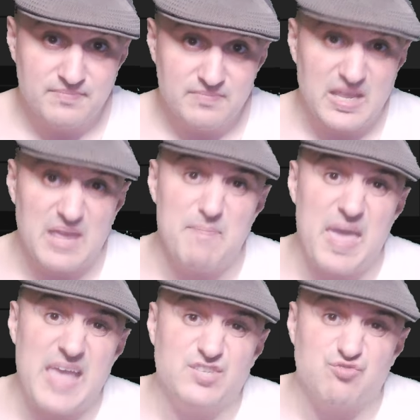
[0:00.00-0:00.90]
He
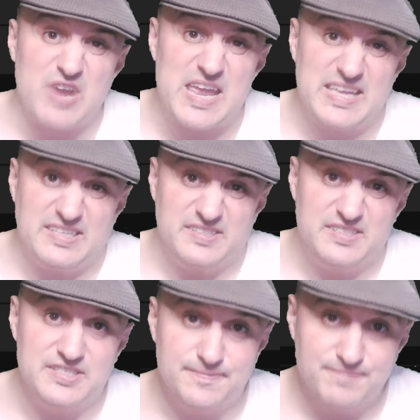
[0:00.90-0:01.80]
makes
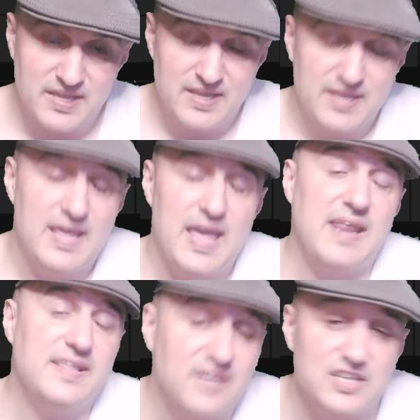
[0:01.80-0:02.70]
reads. And
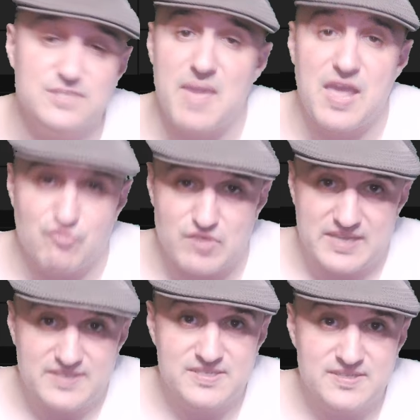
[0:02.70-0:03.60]
he does make
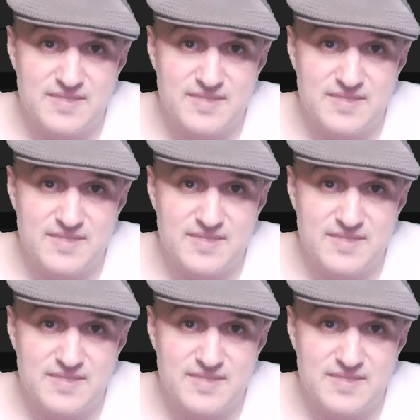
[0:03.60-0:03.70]
reads.